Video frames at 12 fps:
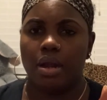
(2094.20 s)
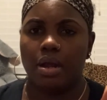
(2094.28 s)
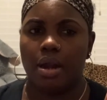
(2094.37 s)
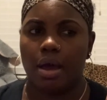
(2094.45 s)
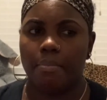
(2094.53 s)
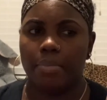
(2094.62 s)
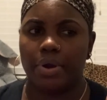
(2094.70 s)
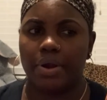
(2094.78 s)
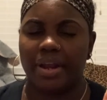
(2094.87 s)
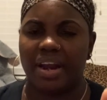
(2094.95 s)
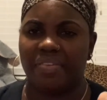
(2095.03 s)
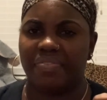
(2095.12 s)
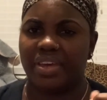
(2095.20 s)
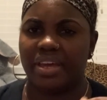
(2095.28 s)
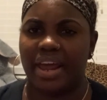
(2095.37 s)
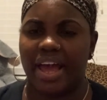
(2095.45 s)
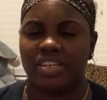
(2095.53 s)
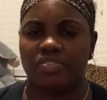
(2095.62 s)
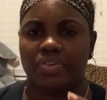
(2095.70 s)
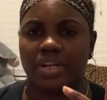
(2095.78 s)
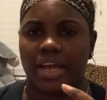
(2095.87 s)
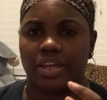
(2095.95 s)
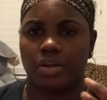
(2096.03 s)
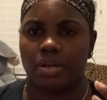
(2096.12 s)
number, and I think it asks for
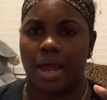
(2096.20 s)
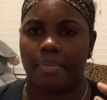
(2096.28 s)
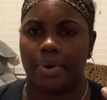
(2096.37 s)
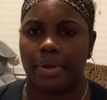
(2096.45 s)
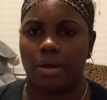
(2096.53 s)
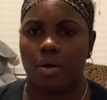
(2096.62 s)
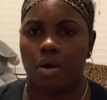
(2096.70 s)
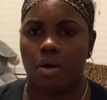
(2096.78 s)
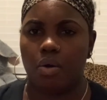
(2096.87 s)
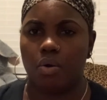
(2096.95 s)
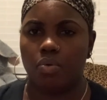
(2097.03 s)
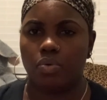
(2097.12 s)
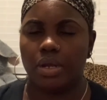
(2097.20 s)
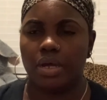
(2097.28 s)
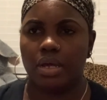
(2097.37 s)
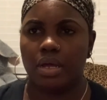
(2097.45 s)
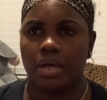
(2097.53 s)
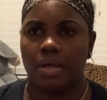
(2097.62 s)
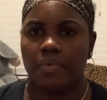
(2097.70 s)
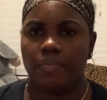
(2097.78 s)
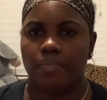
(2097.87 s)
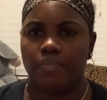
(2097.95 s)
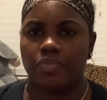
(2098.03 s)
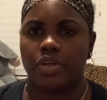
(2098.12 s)
like your library code,
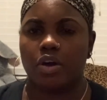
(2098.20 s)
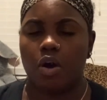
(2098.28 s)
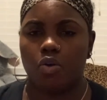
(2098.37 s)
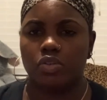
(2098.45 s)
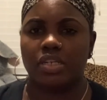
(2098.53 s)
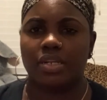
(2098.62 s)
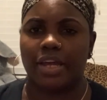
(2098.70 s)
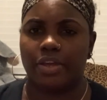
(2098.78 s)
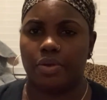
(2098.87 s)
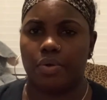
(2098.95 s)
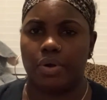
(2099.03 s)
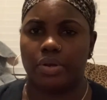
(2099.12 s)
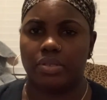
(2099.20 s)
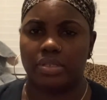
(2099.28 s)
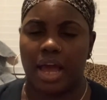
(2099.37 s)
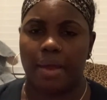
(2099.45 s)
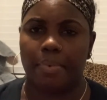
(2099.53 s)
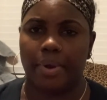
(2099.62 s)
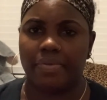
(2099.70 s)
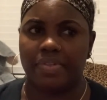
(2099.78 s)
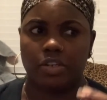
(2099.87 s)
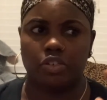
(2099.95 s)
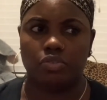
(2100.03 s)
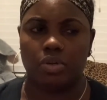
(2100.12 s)
the code to like your library
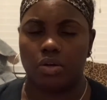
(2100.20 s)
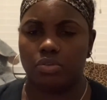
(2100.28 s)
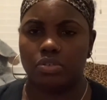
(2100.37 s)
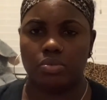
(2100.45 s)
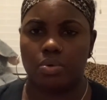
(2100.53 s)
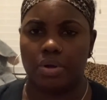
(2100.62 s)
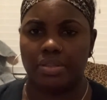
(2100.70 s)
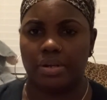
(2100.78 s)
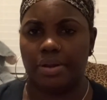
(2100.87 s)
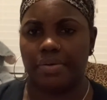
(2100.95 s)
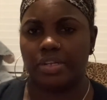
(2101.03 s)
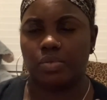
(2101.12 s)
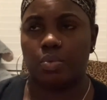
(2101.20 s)
that you go to or the nearest